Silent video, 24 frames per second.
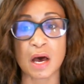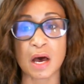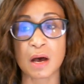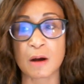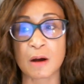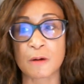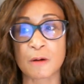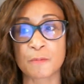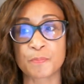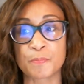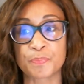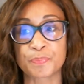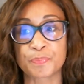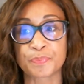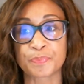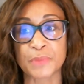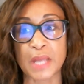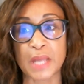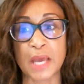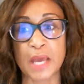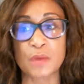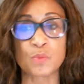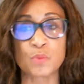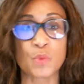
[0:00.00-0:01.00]
And
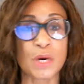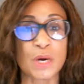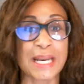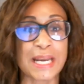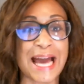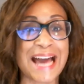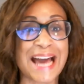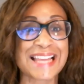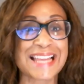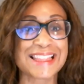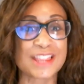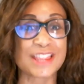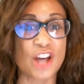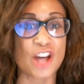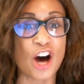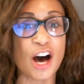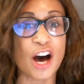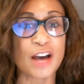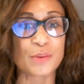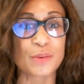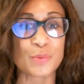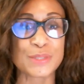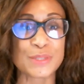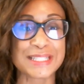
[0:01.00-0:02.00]
what I
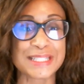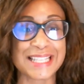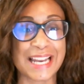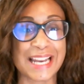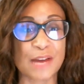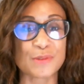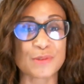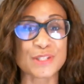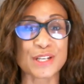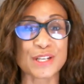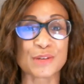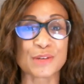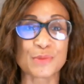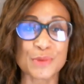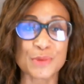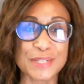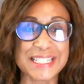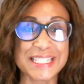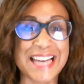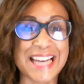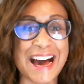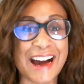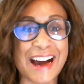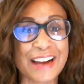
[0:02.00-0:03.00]
thought was that I was going to
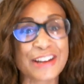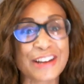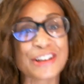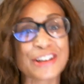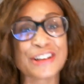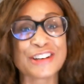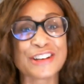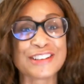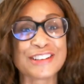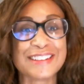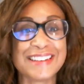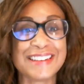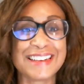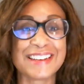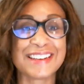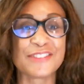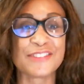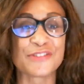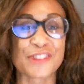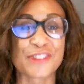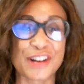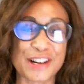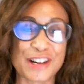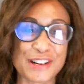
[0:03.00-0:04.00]
retire
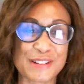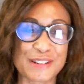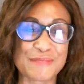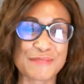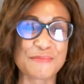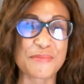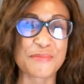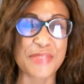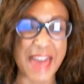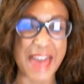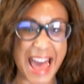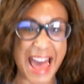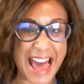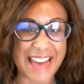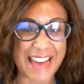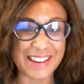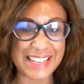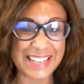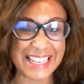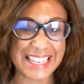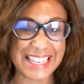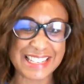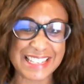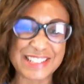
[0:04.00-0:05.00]
from
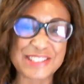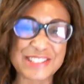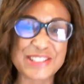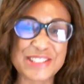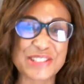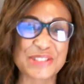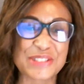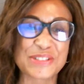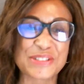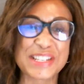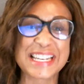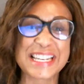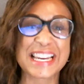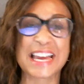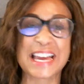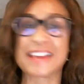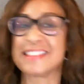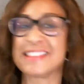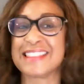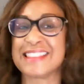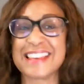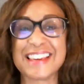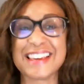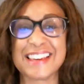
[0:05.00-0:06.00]
that industry,
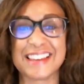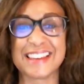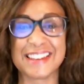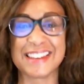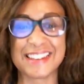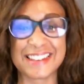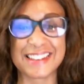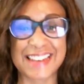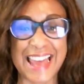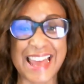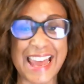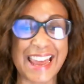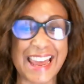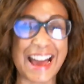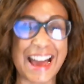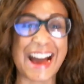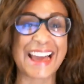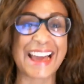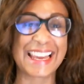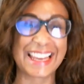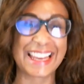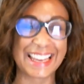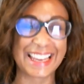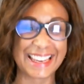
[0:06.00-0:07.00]
and then
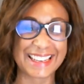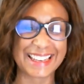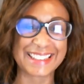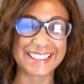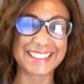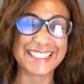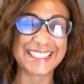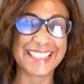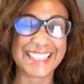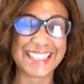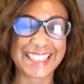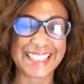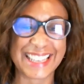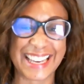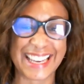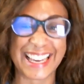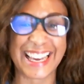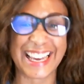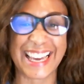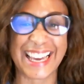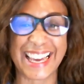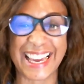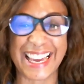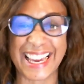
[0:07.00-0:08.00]
AI hit.
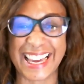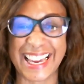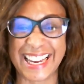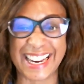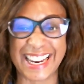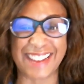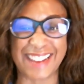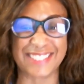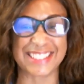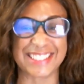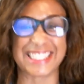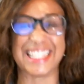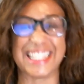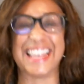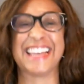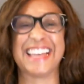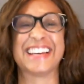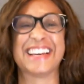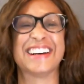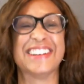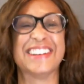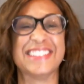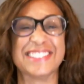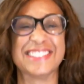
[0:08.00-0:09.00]
And I was
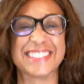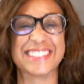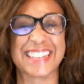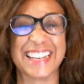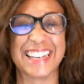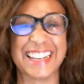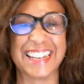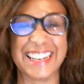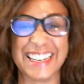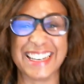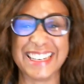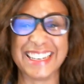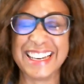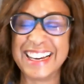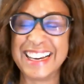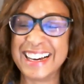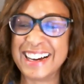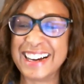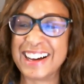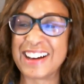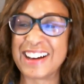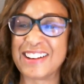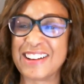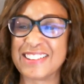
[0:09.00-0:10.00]
like, oh God,
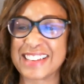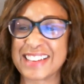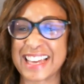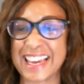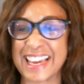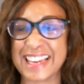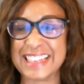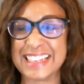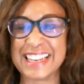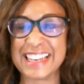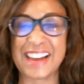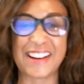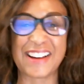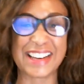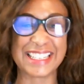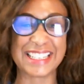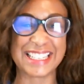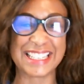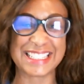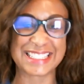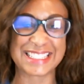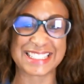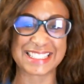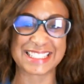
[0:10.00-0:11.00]
okay, now
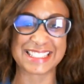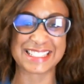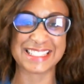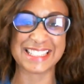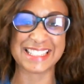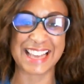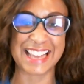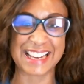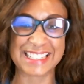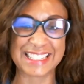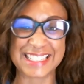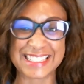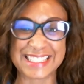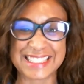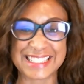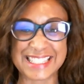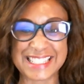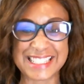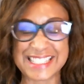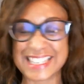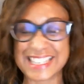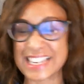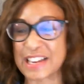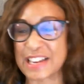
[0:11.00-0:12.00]
I need
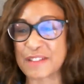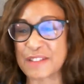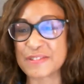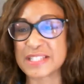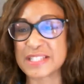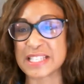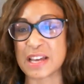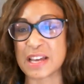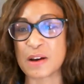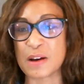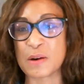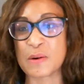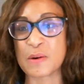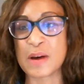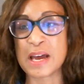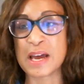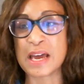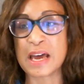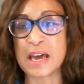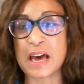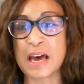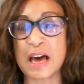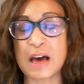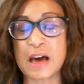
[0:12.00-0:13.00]
to shift. So
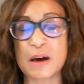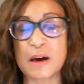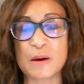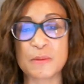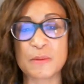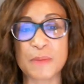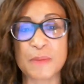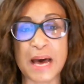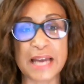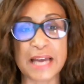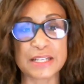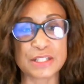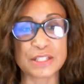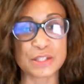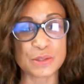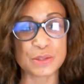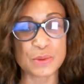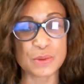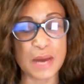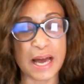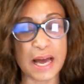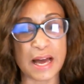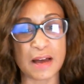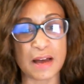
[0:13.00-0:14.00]
I
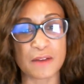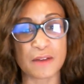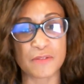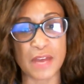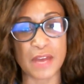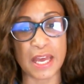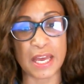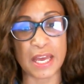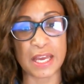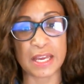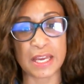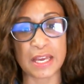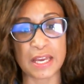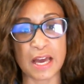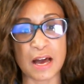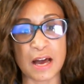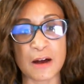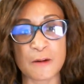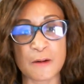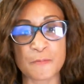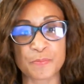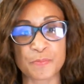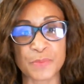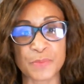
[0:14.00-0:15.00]
do
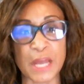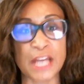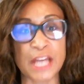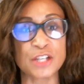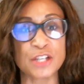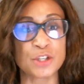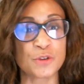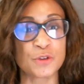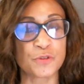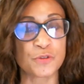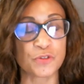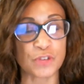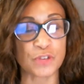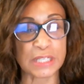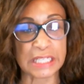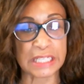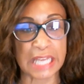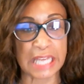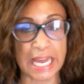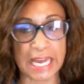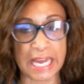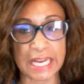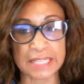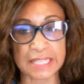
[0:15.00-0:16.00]
I do
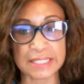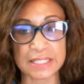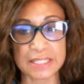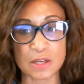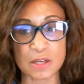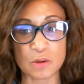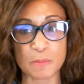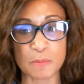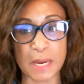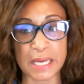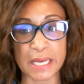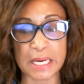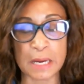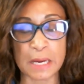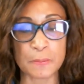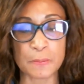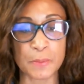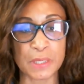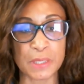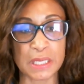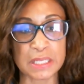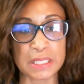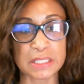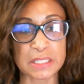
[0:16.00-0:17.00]
freelance. So my
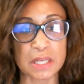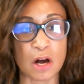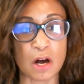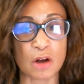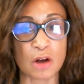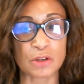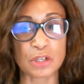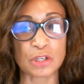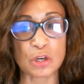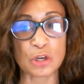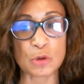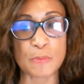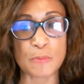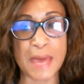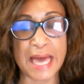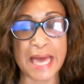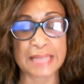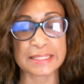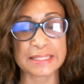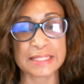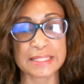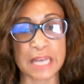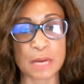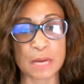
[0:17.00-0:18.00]
company is called
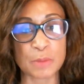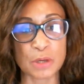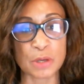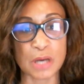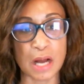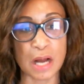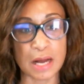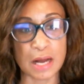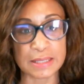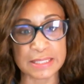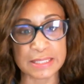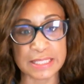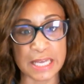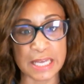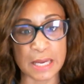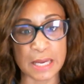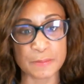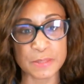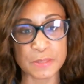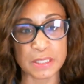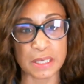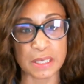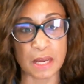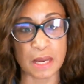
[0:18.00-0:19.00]
Nomad Cyber
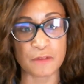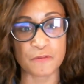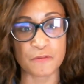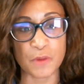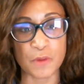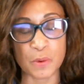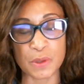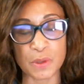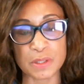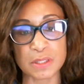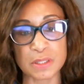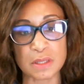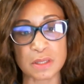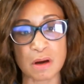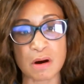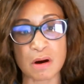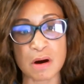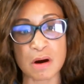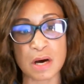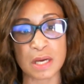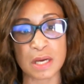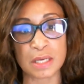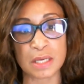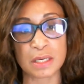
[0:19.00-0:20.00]
Concepts, and I focus
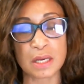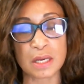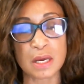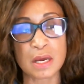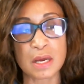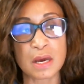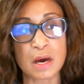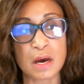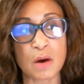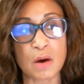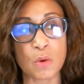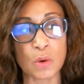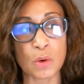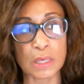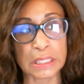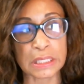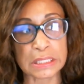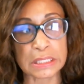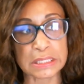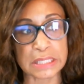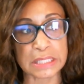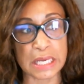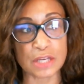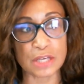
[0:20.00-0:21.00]
on
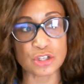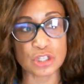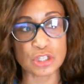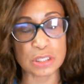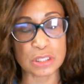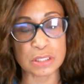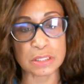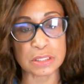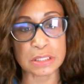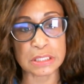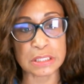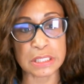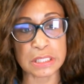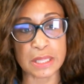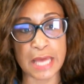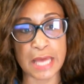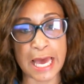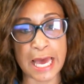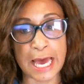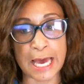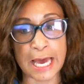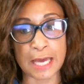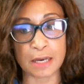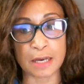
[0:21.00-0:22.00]
organizations
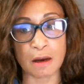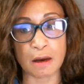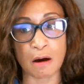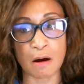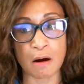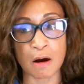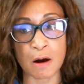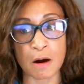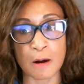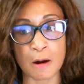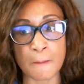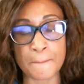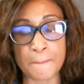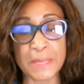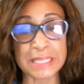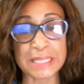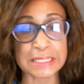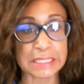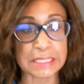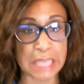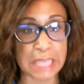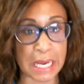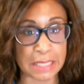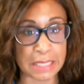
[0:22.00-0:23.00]
that are
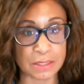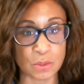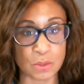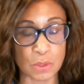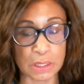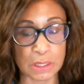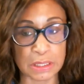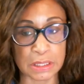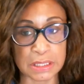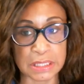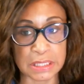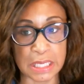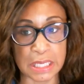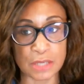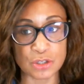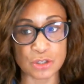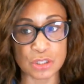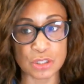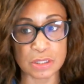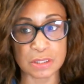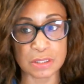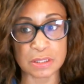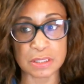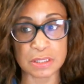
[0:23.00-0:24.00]
mid-sized
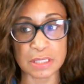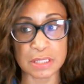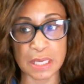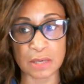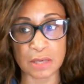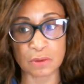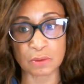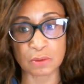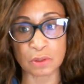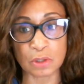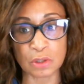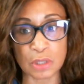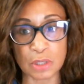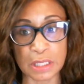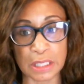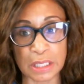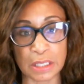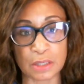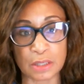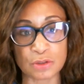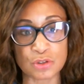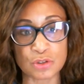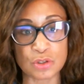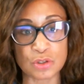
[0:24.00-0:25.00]
organizations that are
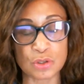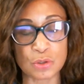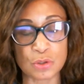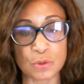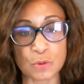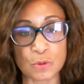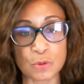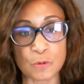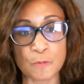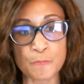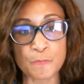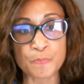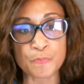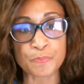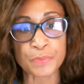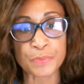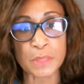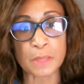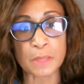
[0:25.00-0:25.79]
looking to